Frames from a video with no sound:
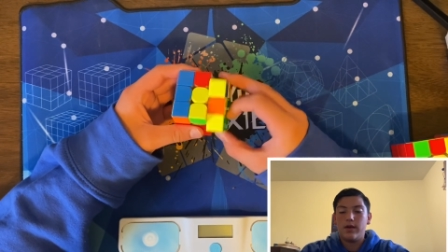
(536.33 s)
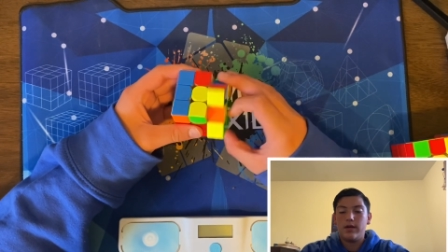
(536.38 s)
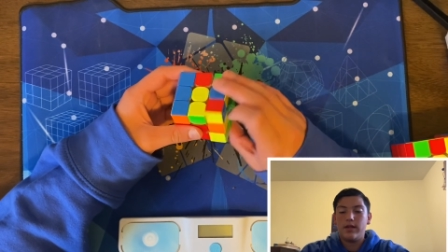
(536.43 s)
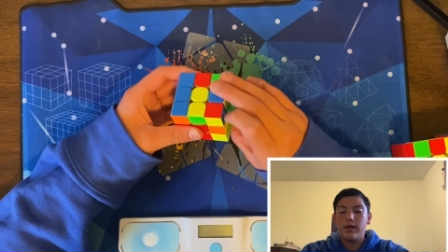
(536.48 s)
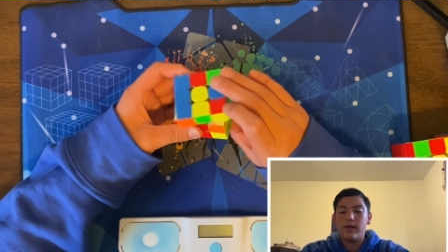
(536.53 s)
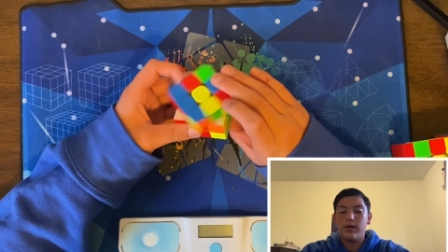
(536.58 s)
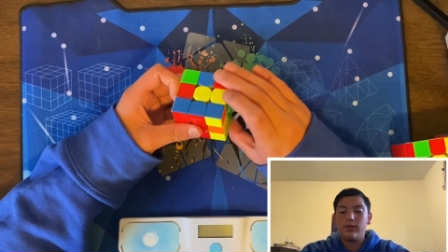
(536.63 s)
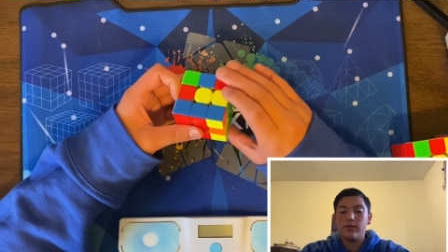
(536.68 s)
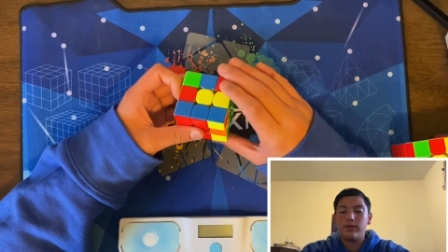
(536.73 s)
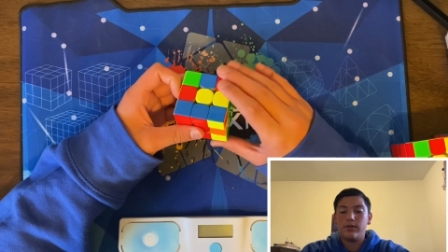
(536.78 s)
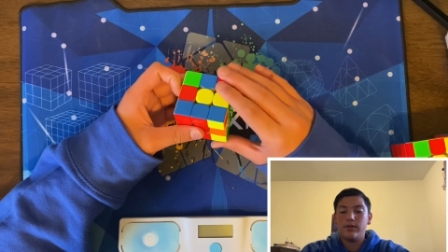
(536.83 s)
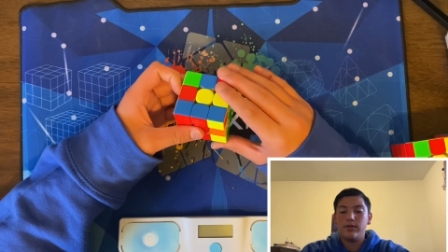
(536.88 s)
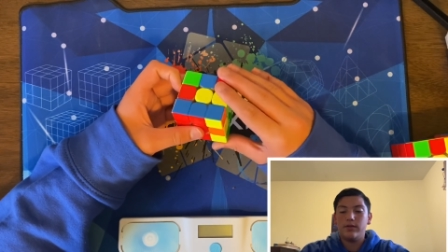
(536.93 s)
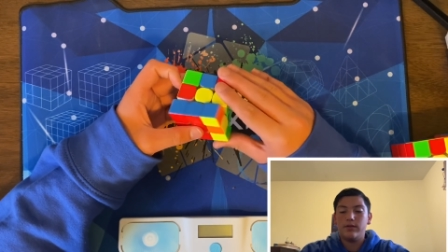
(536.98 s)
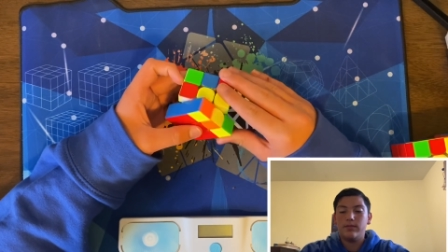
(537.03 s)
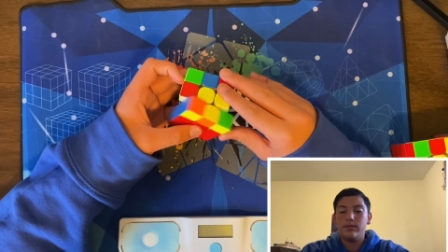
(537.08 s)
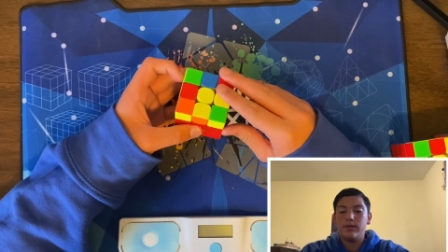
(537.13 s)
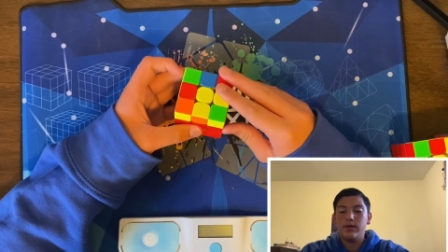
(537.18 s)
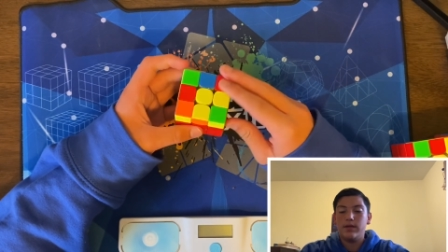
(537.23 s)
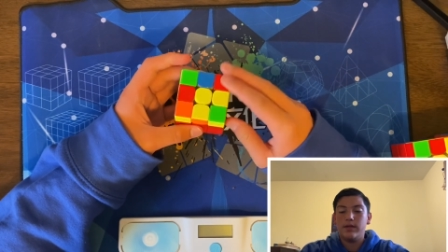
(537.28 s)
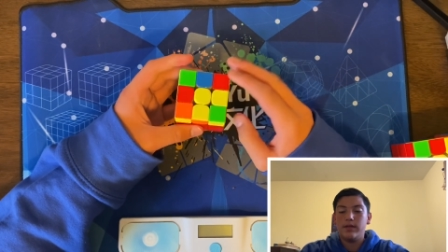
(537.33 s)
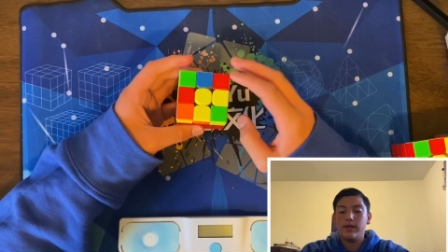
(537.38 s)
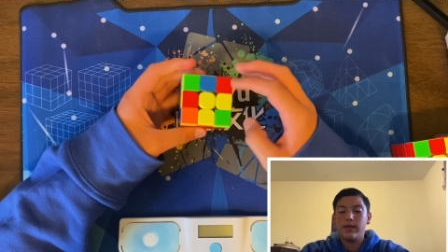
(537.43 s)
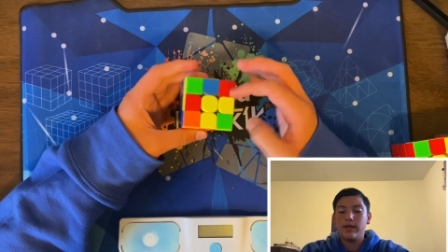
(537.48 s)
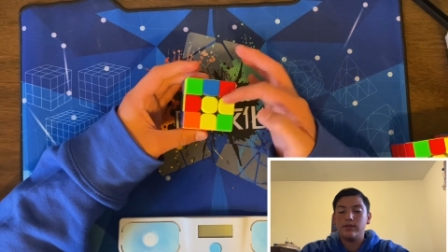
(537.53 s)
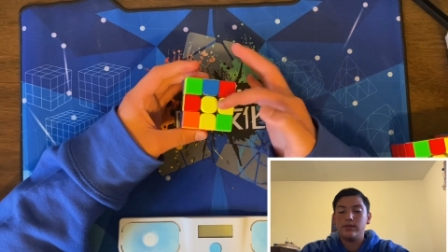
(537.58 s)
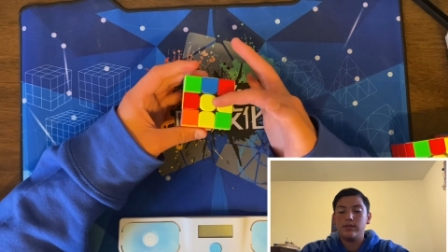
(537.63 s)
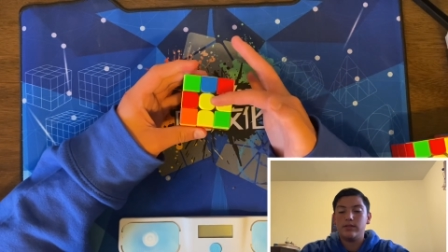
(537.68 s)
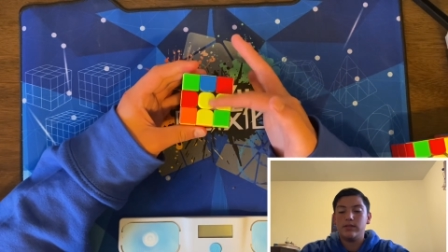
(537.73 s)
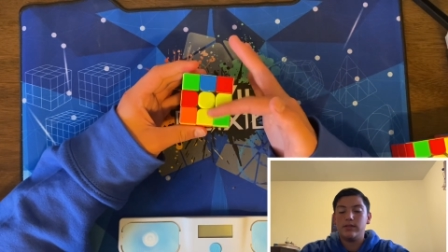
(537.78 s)
righty algorithm,
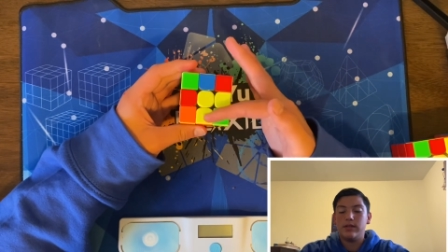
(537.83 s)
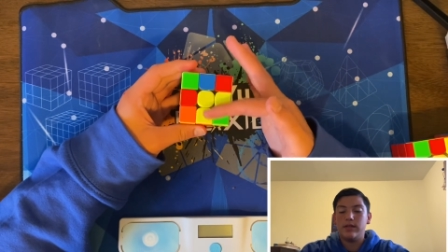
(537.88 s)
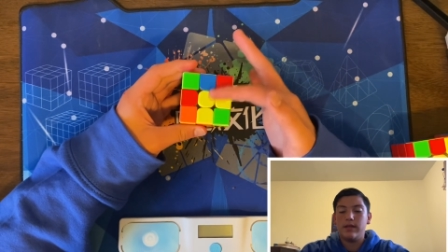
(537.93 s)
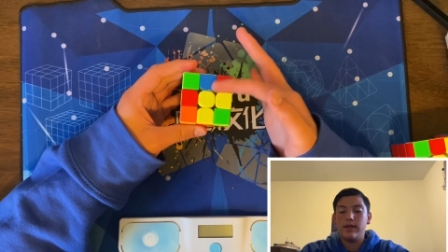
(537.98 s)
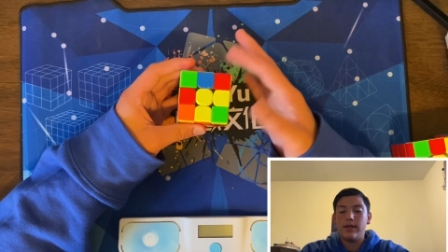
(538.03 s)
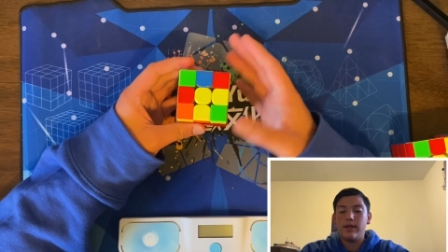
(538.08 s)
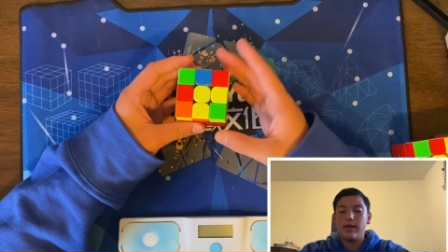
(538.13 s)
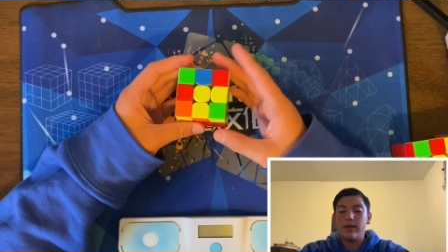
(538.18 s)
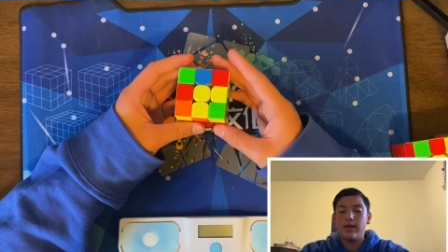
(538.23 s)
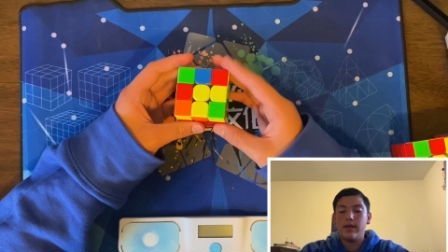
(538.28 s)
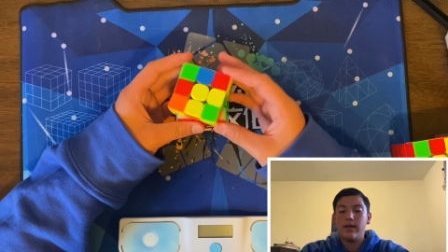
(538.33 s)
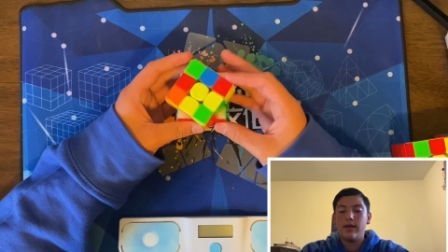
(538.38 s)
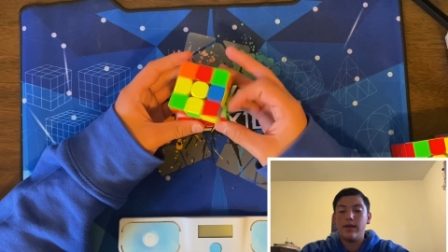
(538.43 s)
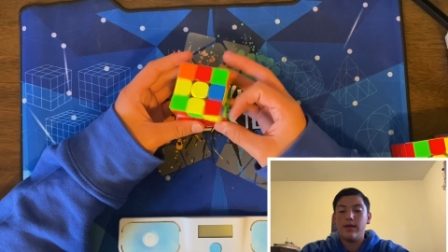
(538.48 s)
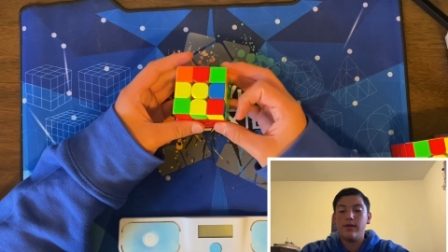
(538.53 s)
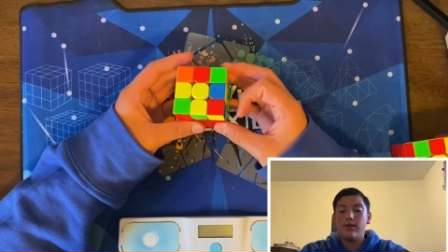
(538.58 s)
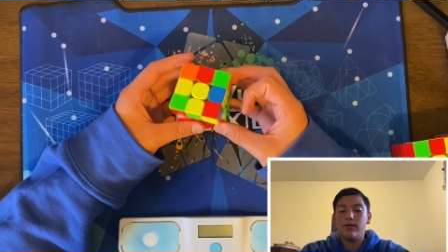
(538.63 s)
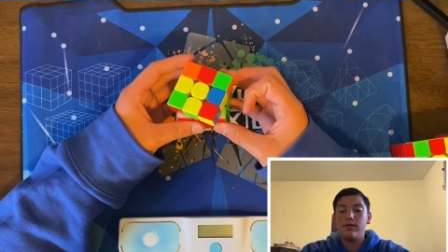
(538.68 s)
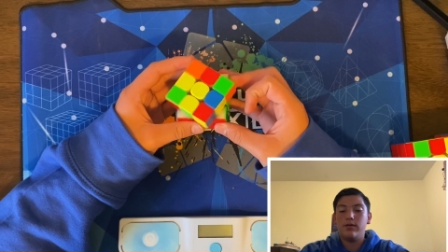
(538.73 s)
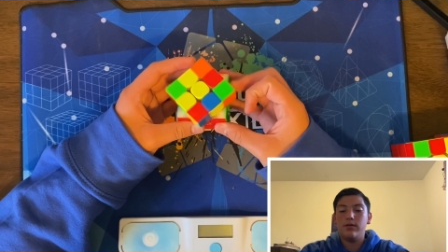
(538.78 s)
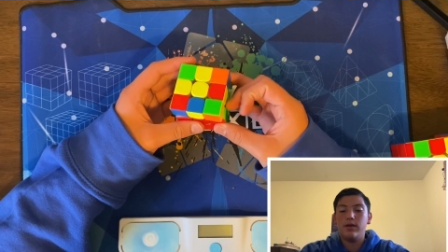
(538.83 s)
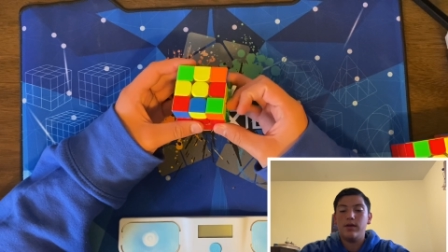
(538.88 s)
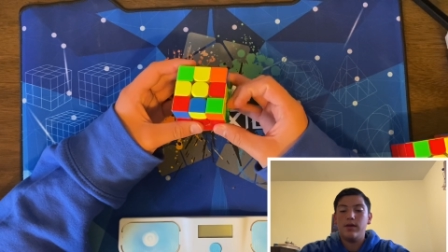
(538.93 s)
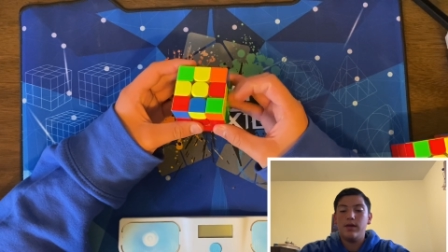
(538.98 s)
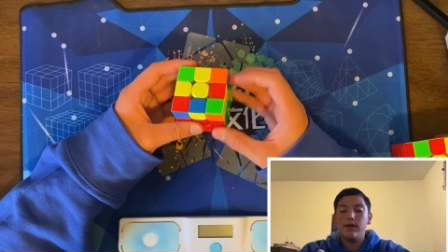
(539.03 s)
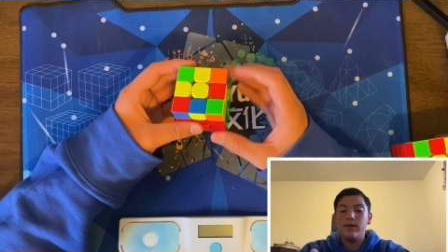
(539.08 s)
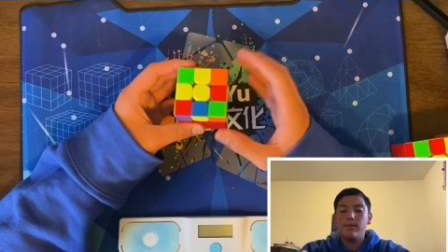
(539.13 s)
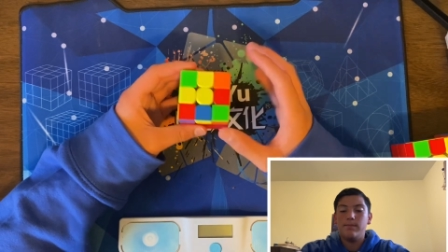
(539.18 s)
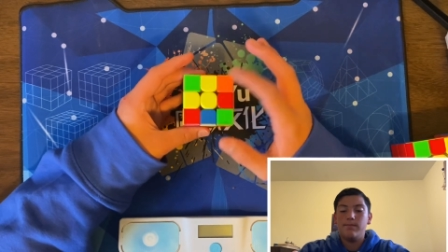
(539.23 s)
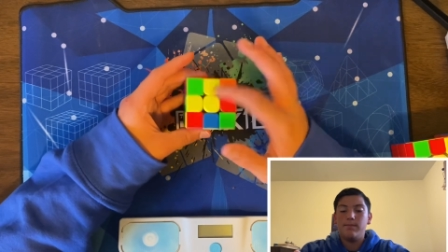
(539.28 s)
now it's an L,